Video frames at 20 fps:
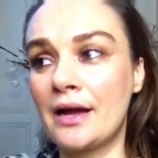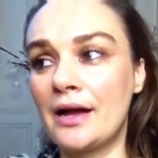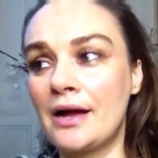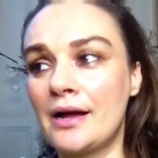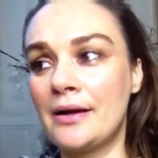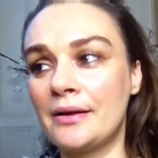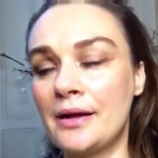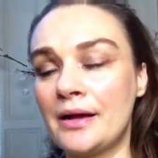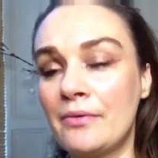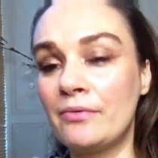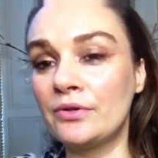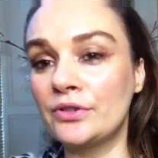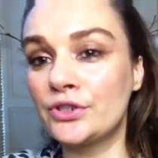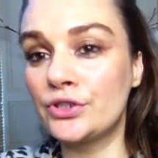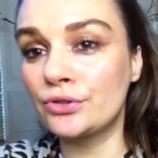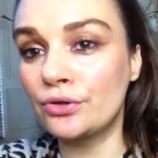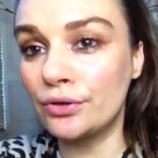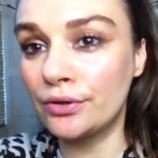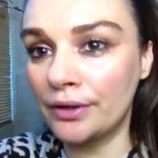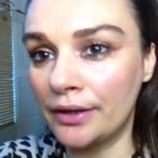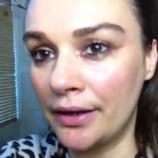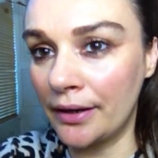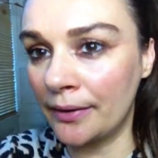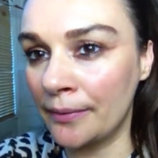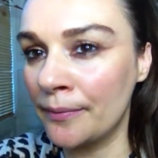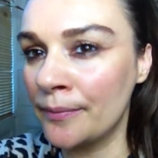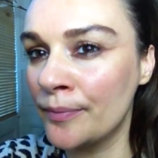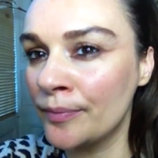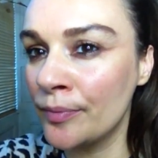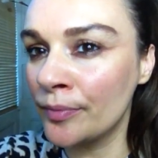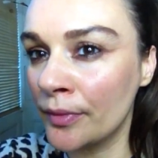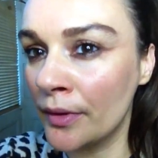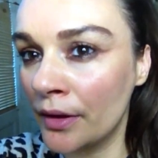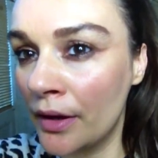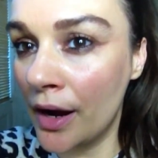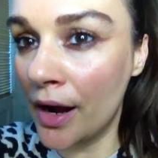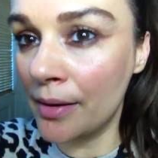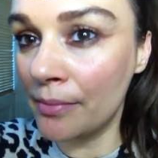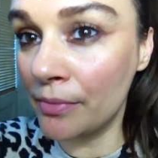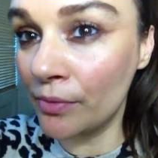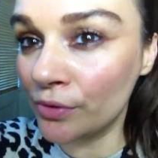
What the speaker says: I will show you here, I'm